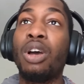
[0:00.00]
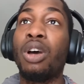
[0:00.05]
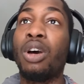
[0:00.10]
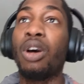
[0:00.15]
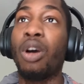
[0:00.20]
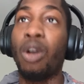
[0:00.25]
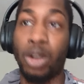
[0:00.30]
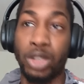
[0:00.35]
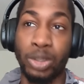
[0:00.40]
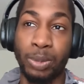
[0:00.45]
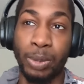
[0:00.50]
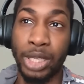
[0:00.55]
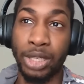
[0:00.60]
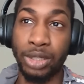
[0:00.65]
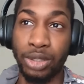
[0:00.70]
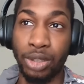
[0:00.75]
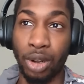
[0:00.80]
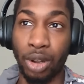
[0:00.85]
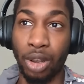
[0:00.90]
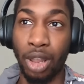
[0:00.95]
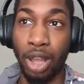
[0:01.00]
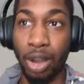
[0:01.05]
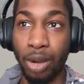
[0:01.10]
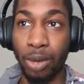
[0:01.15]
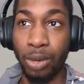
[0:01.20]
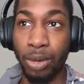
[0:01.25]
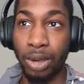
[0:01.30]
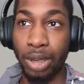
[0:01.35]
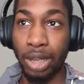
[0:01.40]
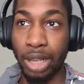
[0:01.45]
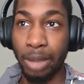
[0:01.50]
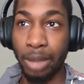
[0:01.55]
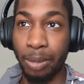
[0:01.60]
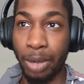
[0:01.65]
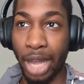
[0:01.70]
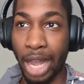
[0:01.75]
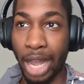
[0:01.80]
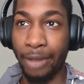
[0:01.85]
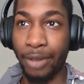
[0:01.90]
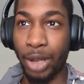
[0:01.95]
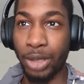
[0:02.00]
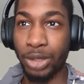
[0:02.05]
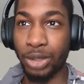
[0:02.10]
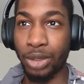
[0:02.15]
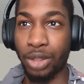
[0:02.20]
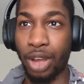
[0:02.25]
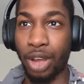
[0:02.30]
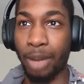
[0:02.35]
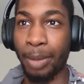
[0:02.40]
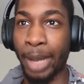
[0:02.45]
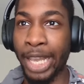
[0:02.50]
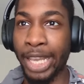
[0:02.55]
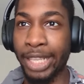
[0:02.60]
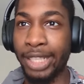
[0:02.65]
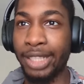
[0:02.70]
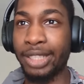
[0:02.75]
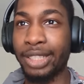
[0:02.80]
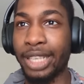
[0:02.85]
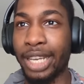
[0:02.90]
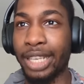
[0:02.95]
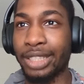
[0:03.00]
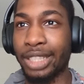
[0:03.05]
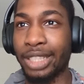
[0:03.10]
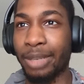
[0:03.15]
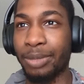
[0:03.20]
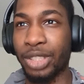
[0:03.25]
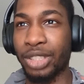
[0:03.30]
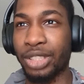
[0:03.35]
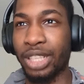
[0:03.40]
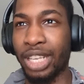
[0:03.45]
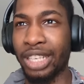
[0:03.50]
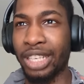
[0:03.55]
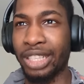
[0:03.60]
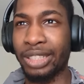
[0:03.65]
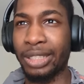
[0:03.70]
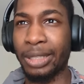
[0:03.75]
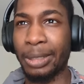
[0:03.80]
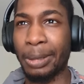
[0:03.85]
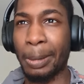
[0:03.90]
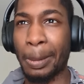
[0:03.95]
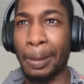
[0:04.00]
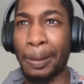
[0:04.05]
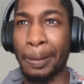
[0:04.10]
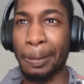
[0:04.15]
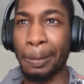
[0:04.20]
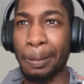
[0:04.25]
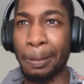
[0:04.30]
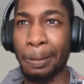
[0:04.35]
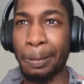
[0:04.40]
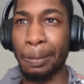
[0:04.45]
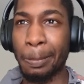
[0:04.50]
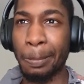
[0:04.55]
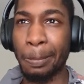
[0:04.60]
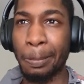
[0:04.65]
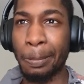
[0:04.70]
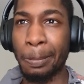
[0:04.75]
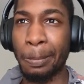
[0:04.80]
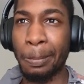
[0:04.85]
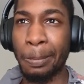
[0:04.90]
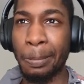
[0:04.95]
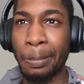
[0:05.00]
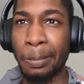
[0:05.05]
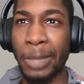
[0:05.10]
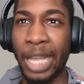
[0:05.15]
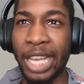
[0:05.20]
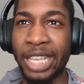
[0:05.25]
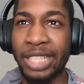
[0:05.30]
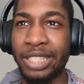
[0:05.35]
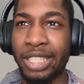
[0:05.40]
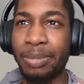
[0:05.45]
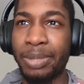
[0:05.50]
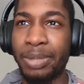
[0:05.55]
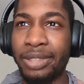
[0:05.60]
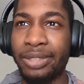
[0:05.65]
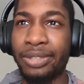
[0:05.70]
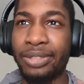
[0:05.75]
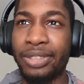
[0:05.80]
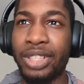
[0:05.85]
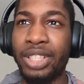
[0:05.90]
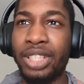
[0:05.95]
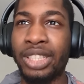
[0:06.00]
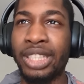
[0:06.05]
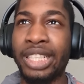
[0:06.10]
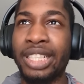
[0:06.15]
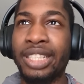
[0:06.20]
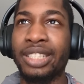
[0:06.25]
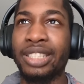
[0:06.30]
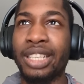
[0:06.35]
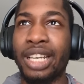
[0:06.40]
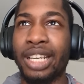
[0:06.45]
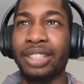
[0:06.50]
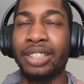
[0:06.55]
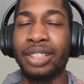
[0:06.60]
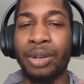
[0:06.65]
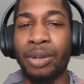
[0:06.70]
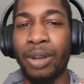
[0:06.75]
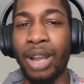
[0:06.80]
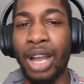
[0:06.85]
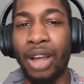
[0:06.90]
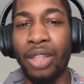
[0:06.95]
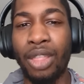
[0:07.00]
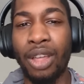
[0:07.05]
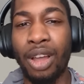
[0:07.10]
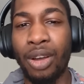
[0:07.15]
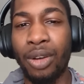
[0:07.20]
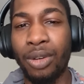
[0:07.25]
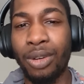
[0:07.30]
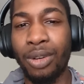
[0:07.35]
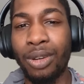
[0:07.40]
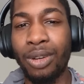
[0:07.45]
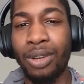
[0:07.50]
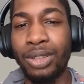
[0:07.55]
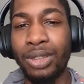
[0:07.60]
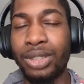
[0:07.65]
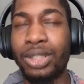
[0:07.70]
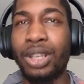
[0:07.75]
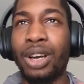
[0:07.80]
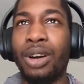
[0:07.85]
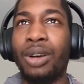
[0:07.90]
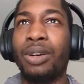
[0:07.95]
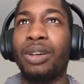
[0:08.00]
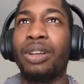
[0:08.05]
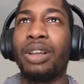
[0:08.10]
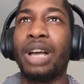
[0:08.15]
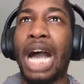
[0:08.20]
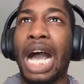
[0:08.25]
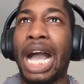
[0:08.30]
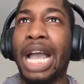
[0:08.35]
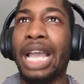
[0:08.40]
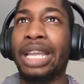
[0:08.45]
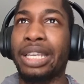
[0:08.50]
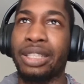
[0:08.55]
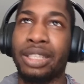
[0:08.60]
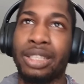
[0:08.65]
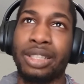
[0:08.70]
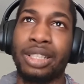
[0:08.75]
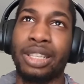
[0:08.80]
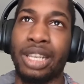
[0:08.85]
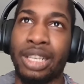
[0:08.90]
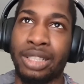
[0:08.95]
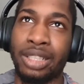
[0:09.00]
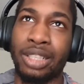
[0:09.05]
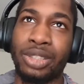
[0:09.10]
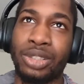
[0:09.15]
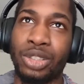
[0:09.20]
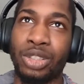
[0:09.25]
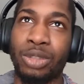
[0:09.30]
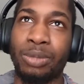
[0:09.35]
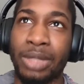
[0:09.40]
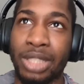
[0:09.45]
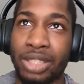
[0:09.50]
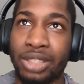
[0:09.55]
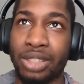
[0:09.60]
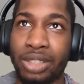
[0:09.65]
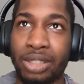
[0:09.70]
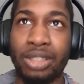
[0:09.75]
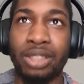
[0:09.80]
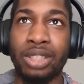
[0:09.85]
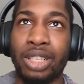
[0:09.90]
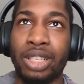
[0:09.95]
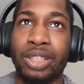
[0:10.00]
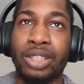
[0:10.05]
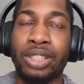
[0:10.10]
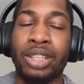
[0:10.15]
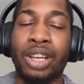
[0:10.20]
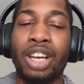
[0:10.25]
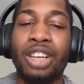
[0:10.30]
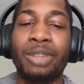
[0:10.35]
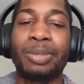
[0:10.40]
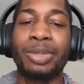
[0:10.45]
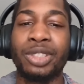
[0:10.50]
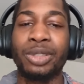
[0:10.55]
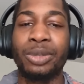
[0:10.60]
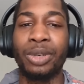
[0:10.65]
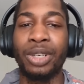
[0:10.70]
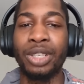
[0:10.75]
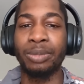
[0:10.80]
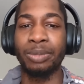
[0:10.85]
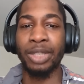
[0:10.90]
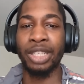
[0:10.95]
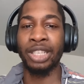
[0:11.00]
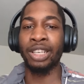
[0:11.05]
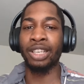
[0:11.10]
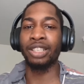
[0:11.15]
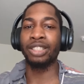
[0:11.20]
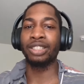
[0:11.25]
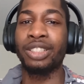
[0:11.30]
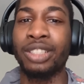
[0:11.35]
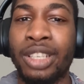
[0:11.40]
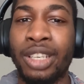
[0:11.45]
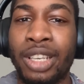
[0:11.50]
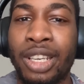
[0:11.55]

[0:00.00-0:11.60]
or it's because they're low. But I've also thought about insects. I'm just like, I could typically feel an insect around though. So I then assume it's clearly the opposite one, because